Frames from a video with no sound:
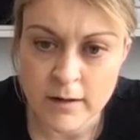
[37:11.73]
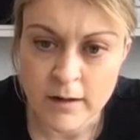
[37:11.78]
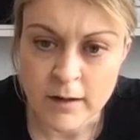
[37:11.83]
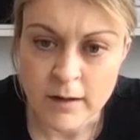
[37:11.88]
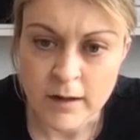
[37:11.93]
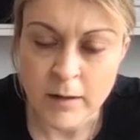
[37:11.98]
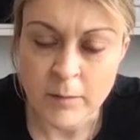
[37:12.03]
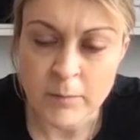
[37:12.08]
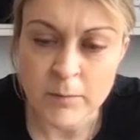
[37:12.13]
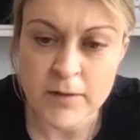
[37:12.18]

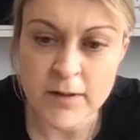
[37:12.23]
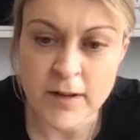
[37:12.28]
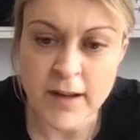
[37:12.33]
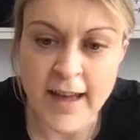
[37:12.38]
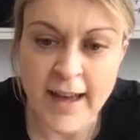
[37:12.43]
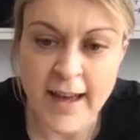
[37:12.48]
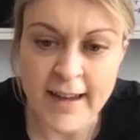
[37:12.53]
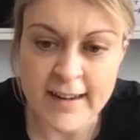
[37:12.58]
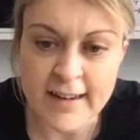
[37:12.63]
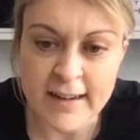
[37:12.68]
Come
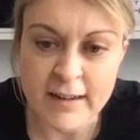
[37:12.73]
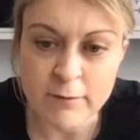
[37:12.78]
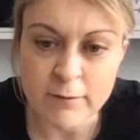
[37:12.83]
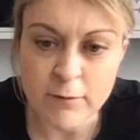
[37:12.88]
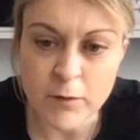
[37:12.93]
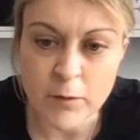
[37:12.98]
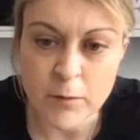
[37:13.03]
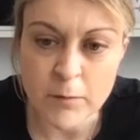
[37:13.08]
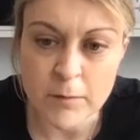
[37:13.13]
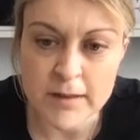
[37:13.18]
diagonally
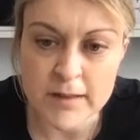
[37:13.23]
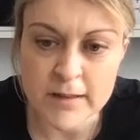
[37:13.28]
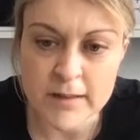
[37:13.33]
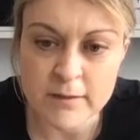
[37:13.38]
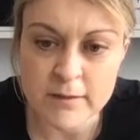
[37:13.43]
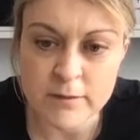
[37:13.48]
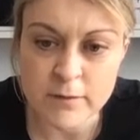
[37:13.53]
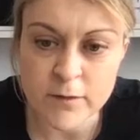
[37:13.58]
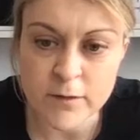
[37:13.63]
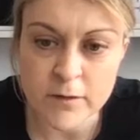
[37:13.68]

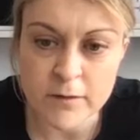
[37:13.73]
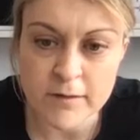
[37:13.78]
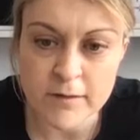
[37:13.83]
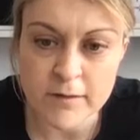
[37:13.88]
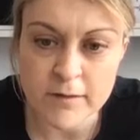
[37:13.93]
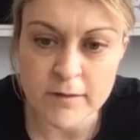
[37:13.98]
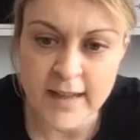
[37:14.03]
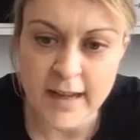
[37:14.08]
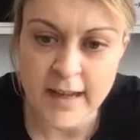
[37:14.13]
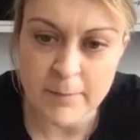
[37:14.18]
forwards for
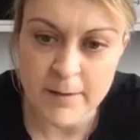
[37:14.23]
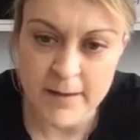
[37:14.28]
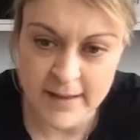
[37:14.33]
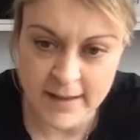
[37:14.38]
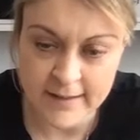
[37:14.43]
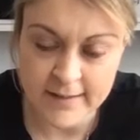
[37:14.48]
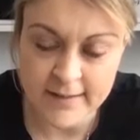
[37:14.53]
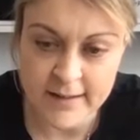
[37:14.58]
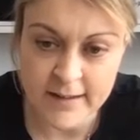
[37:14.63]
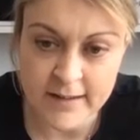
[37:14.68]
us, Gabby.
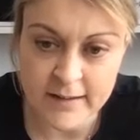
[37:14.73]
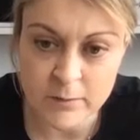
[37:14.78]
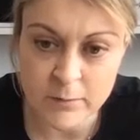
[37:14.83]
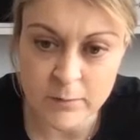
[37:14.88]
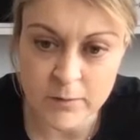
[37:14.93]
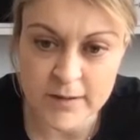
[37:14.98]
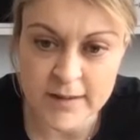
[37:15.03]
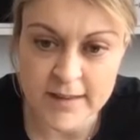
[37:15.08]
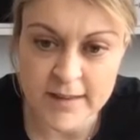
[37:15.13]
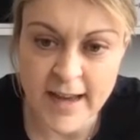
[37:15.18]
That's it,
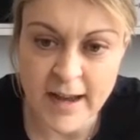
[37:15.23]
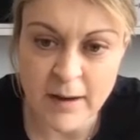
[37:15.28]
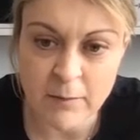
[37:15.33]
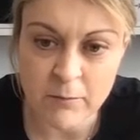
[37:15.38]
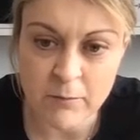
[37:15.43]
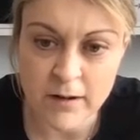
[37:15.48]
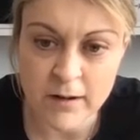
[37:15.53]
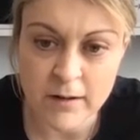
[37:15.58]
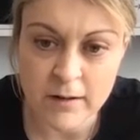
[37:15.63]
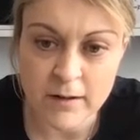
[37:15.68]
towards the
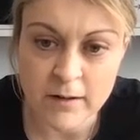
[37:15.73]
camera.